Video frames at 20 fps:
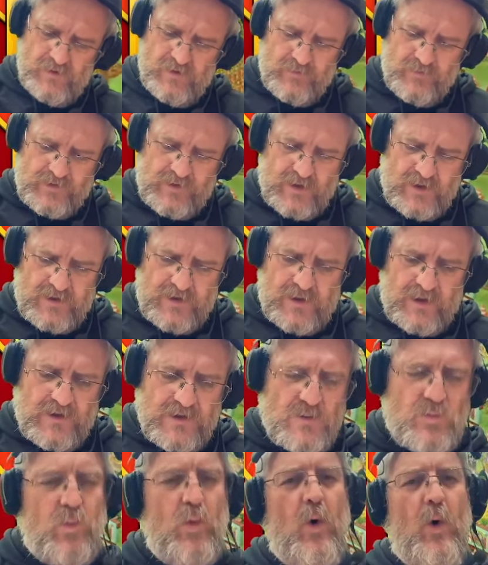But then again,
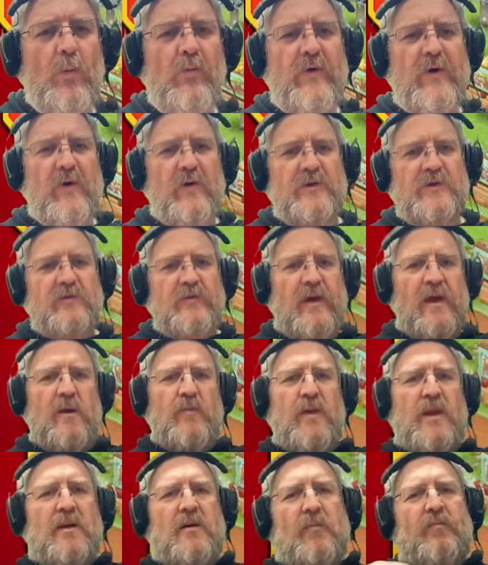it's warmer in
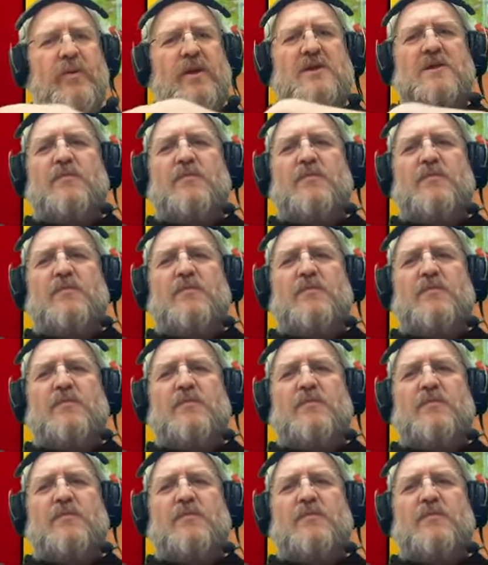Australia, but they got big